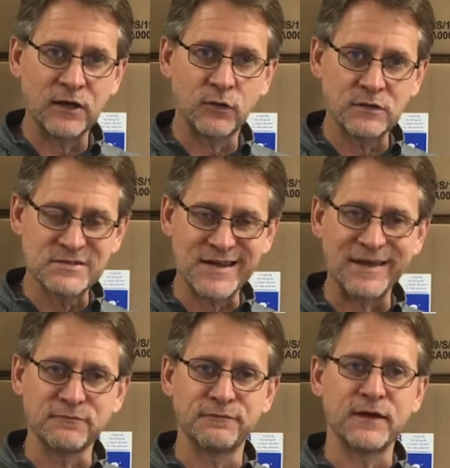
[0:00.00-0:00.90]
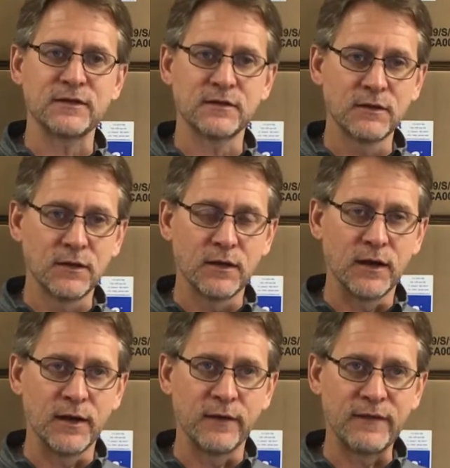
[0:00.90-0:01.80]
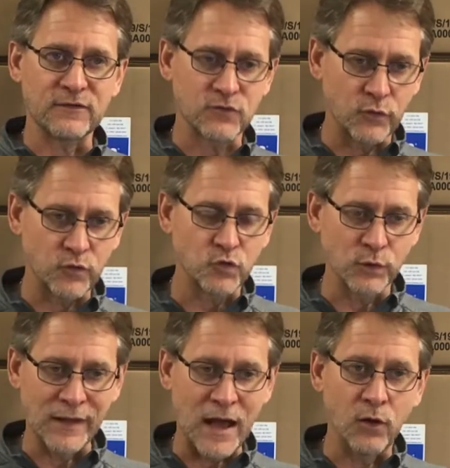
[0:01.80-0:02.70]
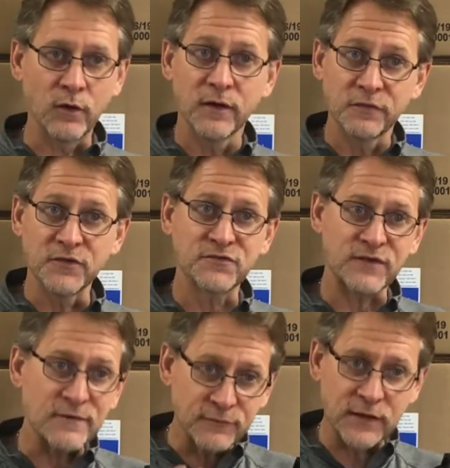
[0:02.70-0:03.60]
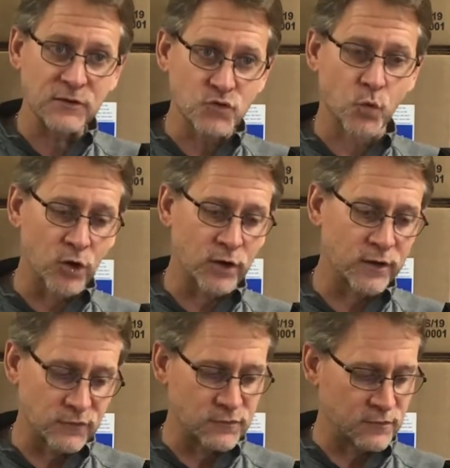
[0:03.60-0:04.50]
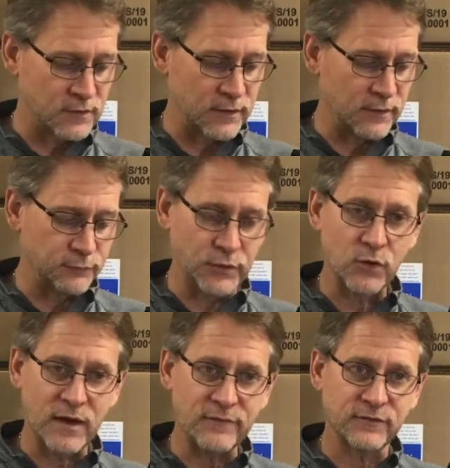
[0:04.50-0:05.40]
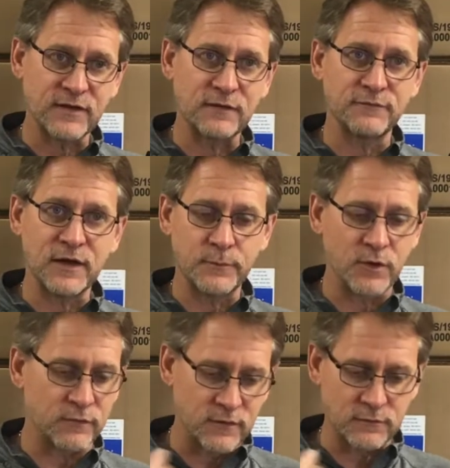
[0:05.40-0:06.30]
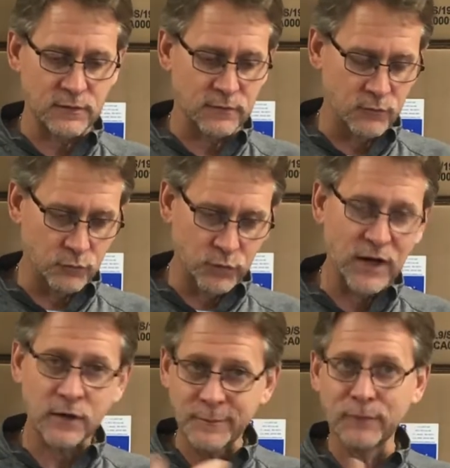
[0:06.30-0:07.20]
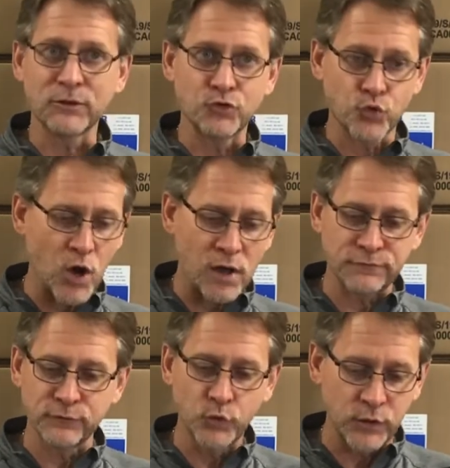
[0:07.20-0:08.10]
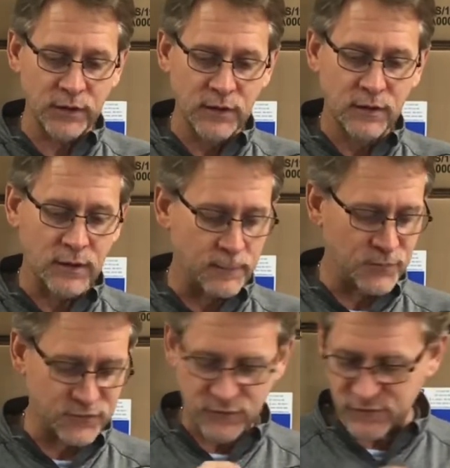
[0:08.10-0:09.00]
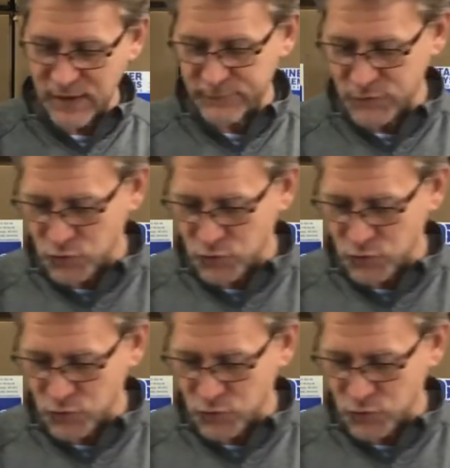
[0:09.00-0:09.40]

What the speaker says: a good tight fit that's going to allow the siphoning to work, because if we don't have a tight fit up here, we're not going to be able to draw fluid up this siphon